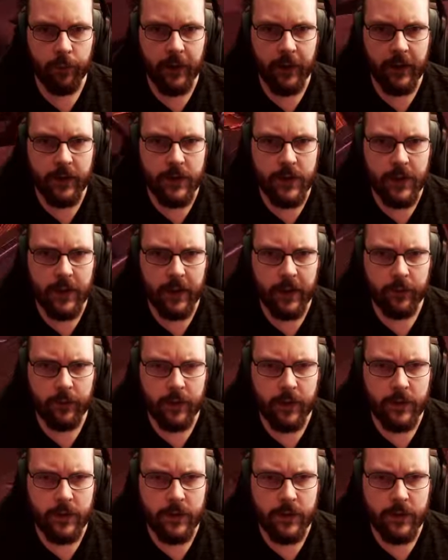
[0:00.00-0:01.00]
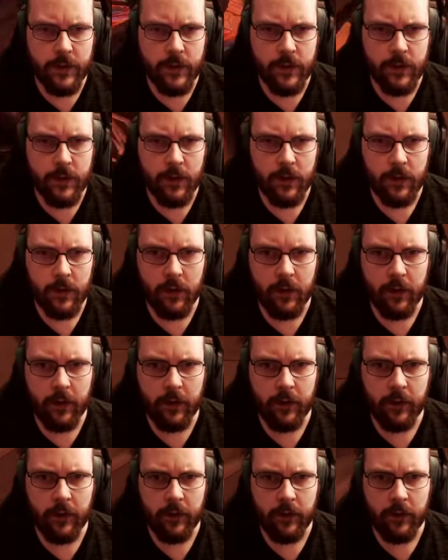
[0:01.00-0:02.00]
big secrets. Are
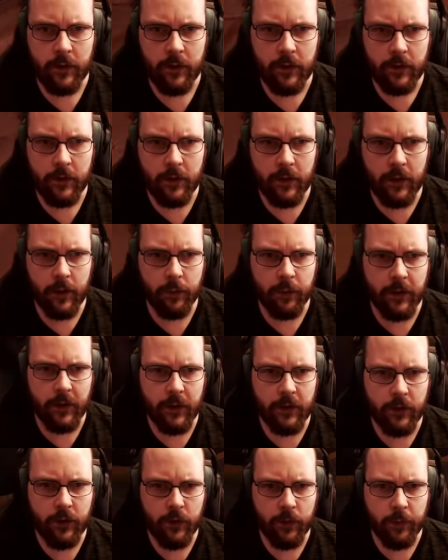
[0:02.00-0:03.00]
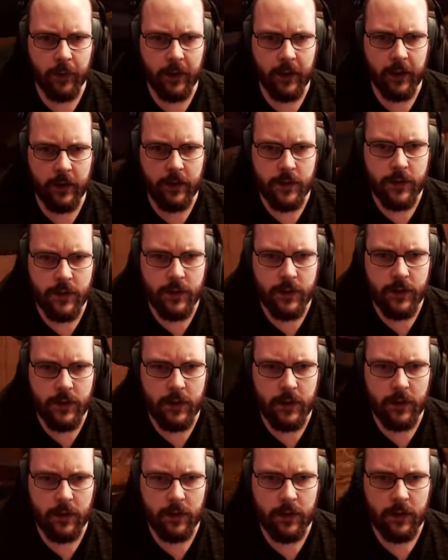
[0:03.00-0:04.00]
there? I mean, there could be, just
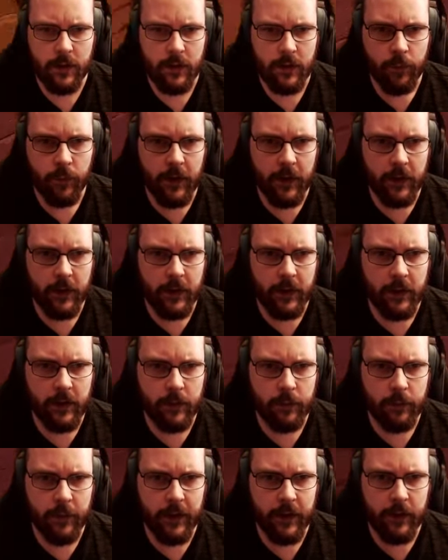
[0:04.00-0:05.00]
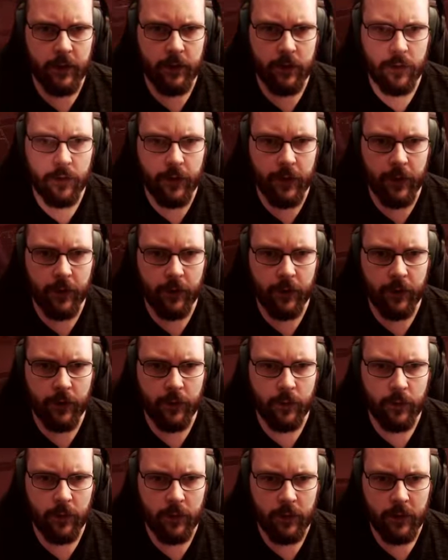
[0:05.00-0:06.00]
uh, be a little bit thorough.
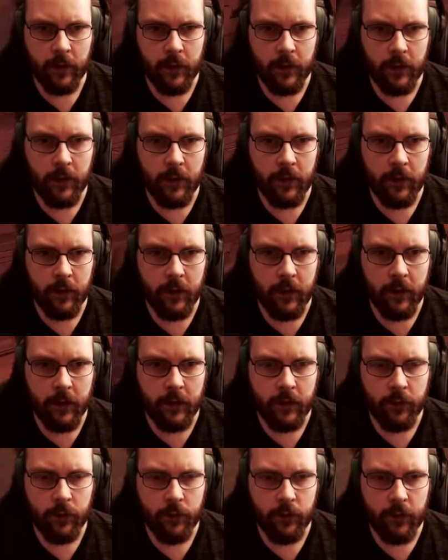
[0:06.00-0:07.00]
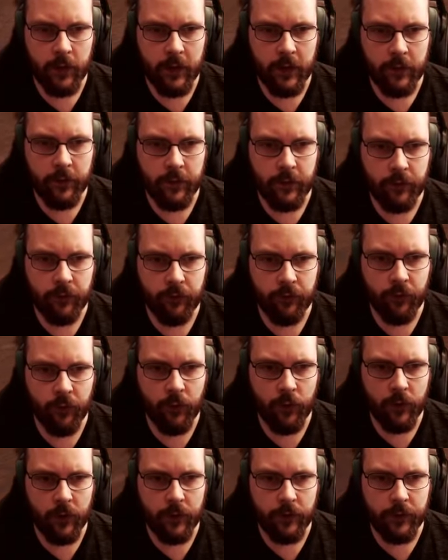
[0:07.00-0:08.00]
Okay, I need to activate
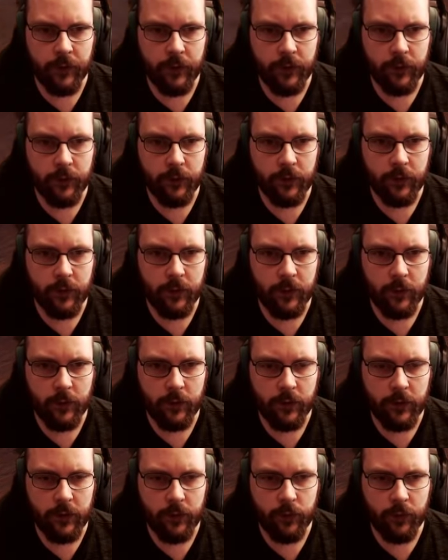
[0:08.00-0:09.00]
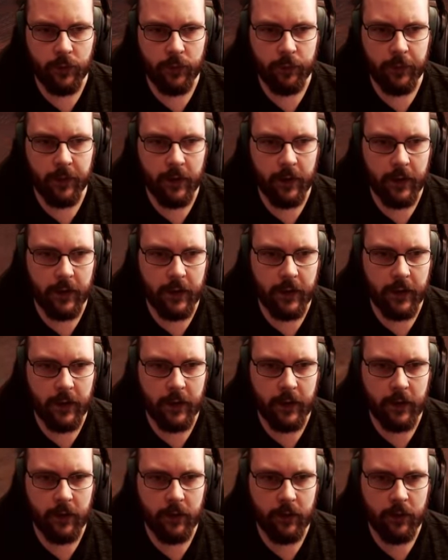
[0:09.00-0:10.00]
four of those. I know there's one behind
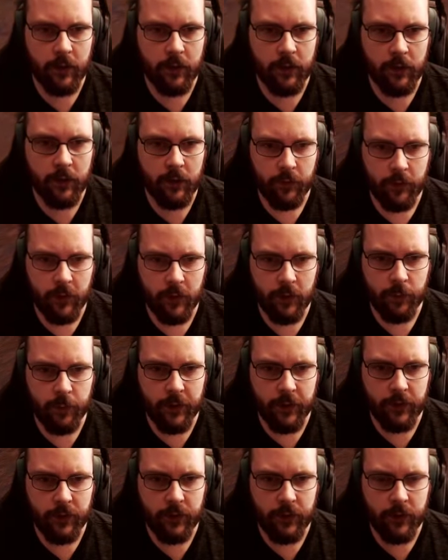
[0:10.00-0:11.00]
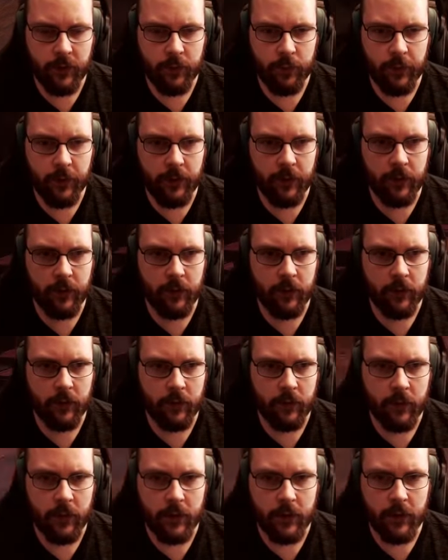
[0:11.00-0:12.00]
here. I press this
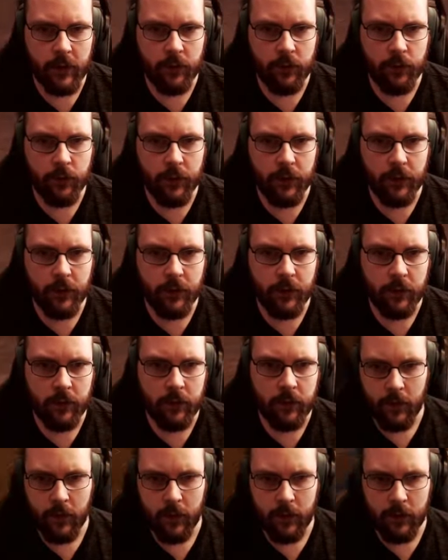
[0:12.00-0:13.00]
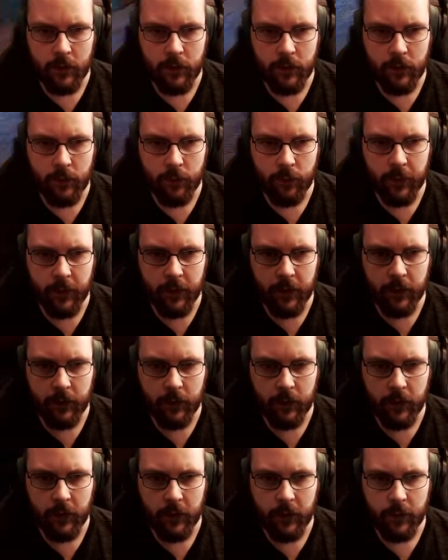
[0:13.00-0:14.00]
button, and that's one. Okay, just be a
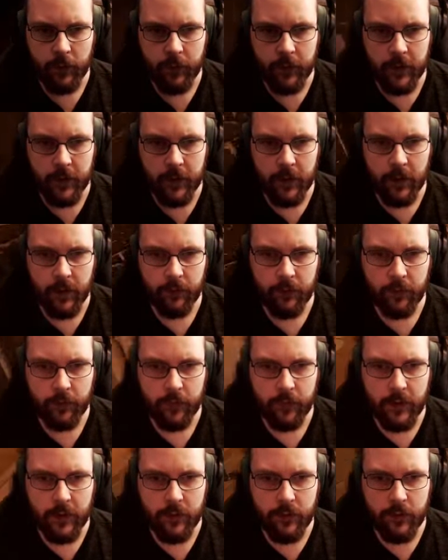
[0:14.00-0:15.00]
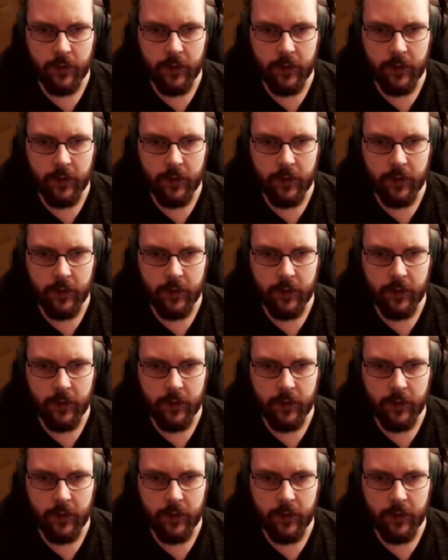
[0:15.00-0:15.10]
tiny bit careful with the